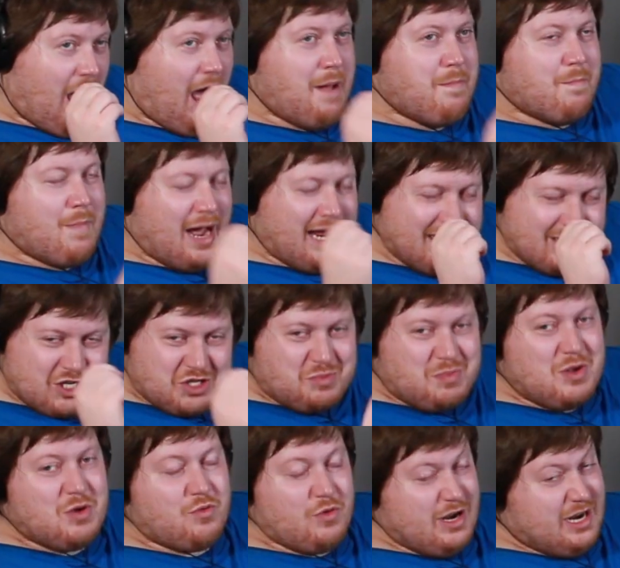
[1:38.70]
I might
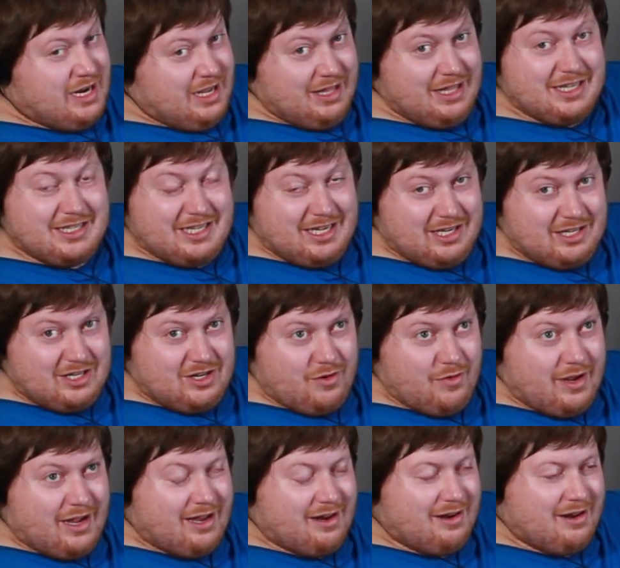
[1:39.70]
just be reading this
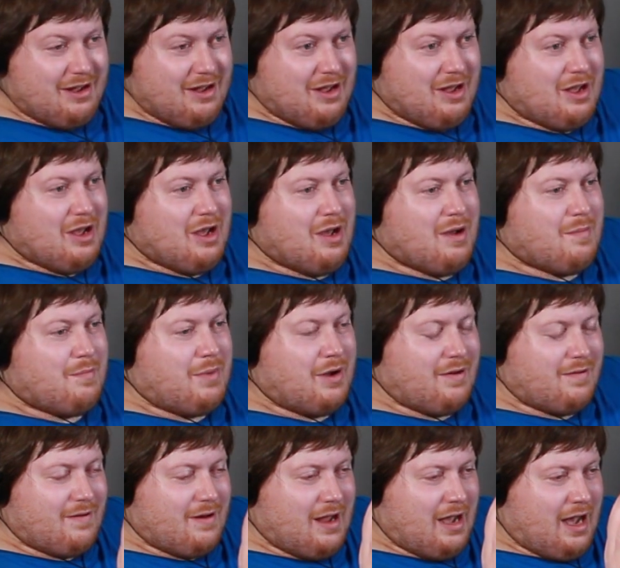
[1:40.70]
into it.
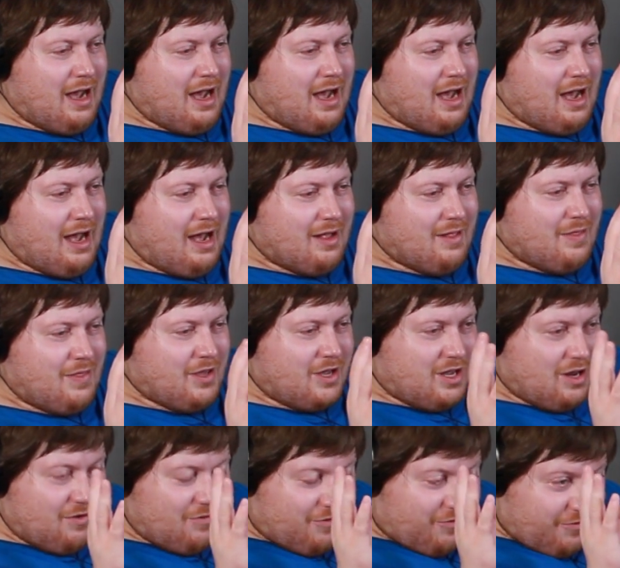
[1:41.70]
But the
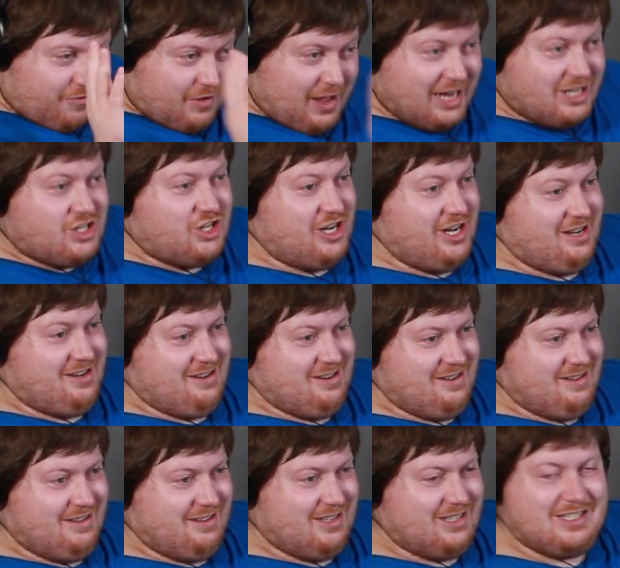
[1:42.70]
confession
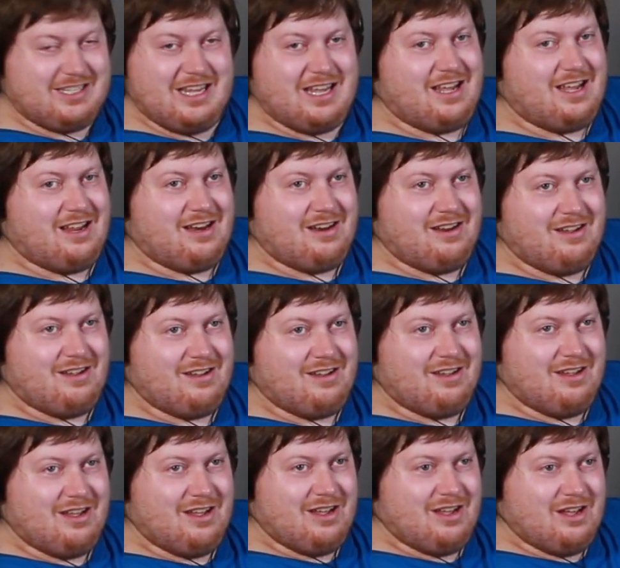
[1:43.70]
scene,
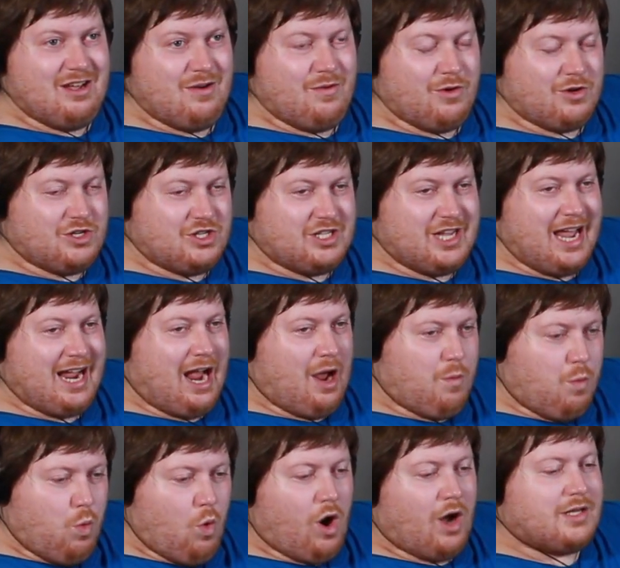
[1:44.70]
where she's saying, I
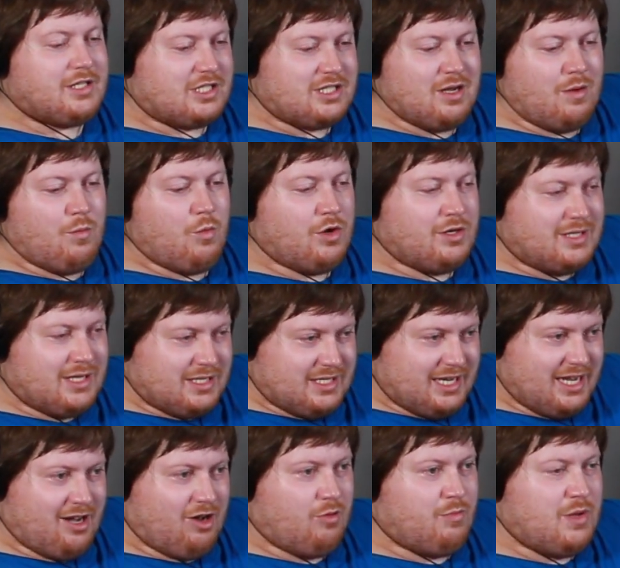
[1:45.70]
want someone to
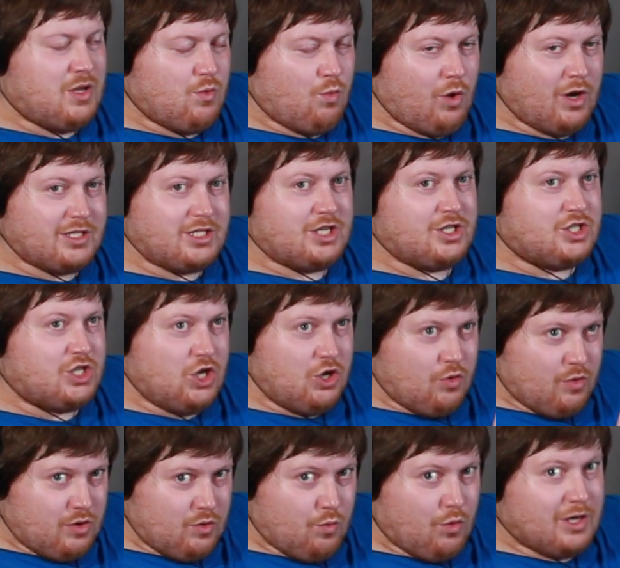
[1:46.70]
tell me what to
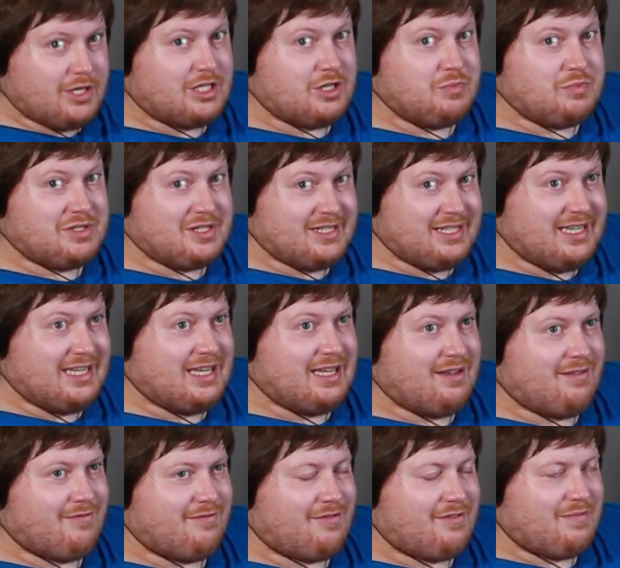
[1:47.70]
do and what to
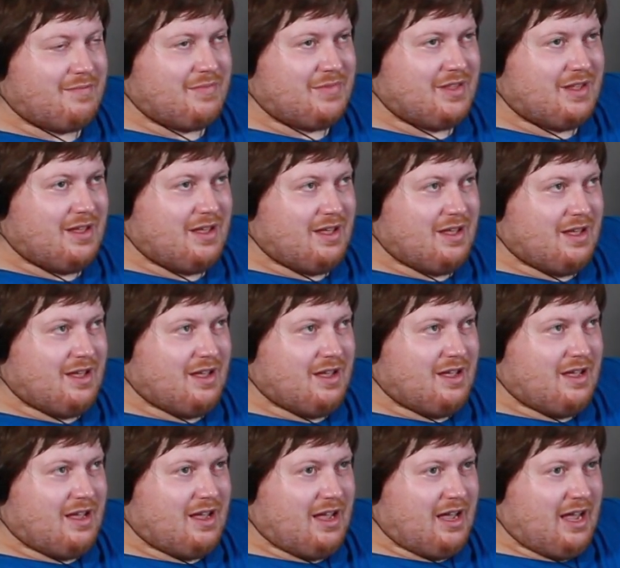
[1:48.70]
believe.
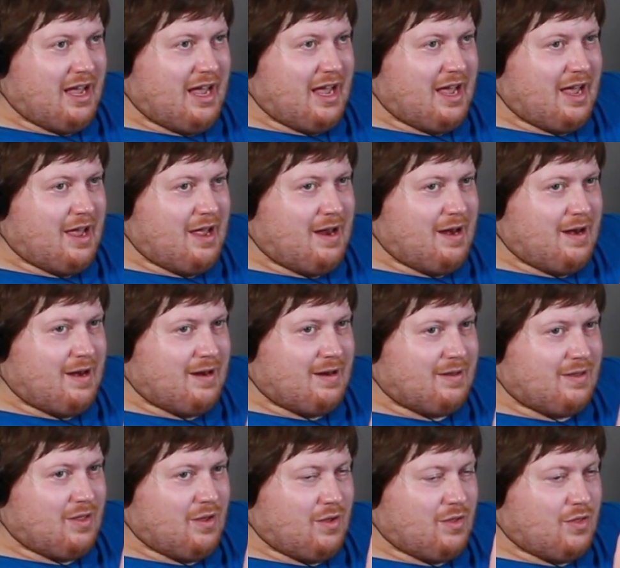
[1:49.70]
And
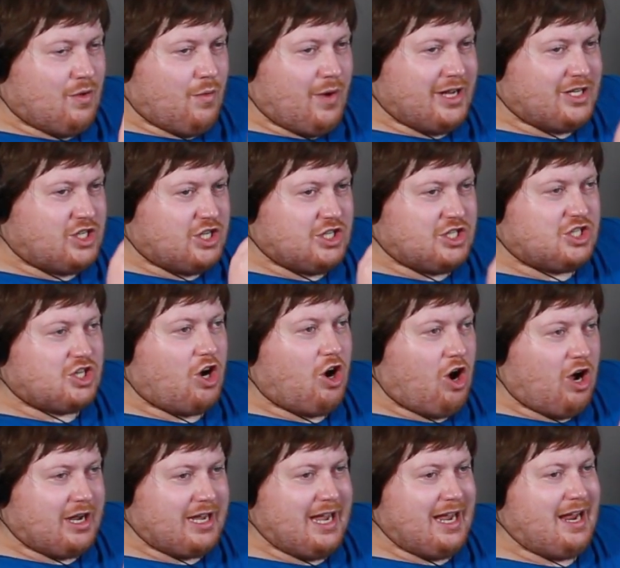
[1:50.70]
the way she's
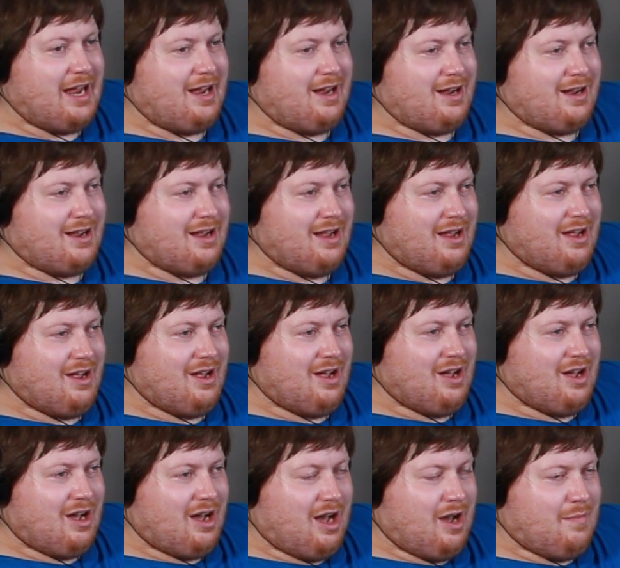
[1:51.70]
talking
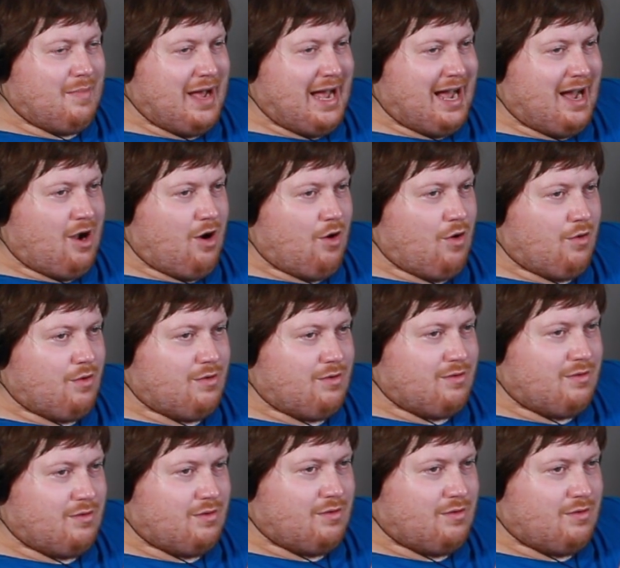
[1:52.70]
about